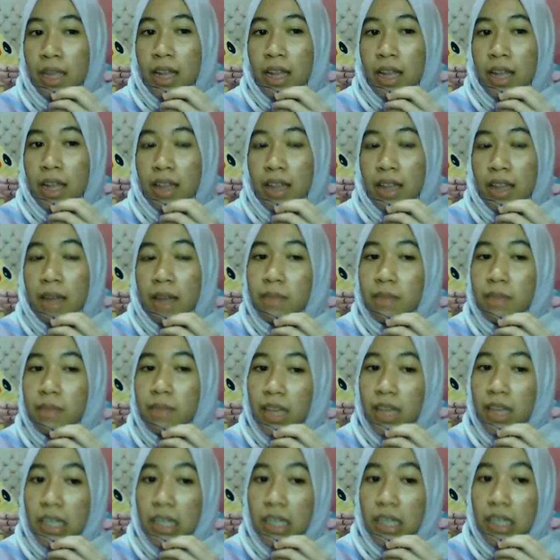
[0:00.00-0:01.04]
Time
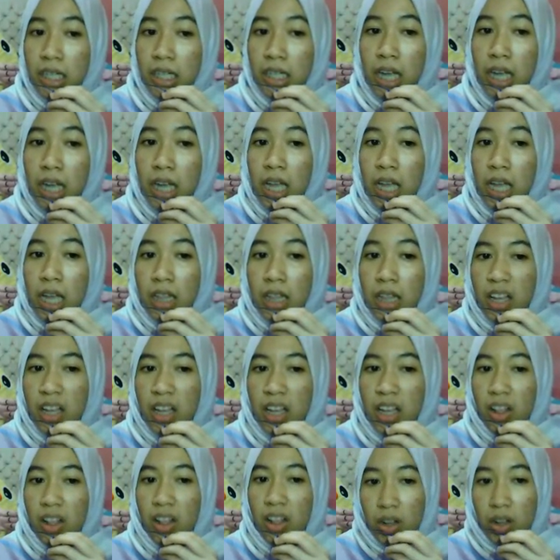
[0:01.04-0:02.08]
taken: take
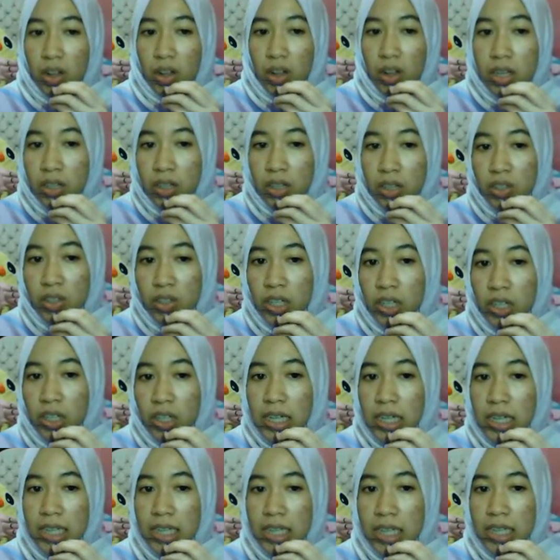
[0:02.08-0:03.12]
longer to
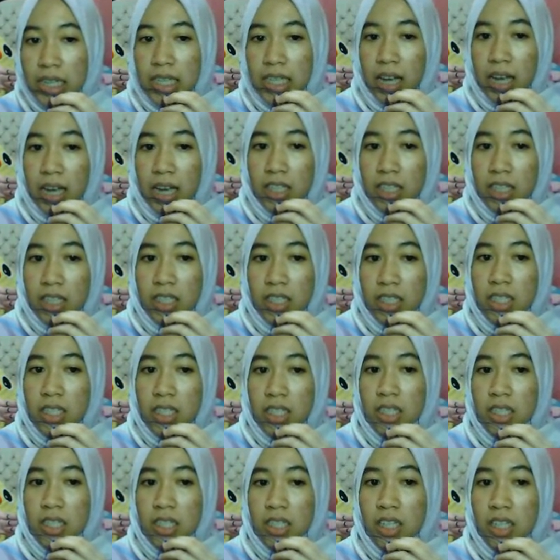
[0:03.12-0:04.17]
conduct science
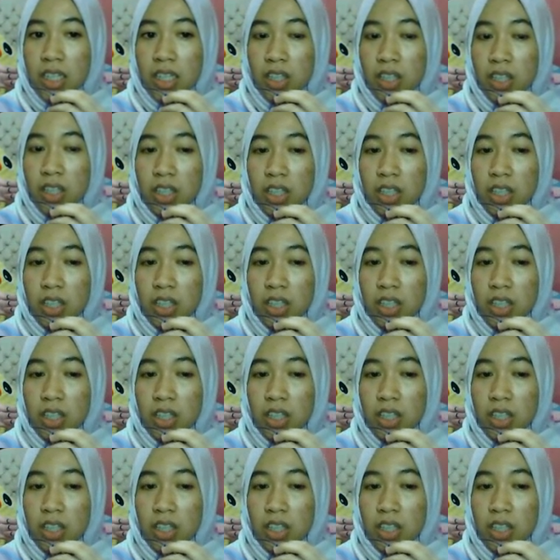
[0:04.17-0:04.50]
to research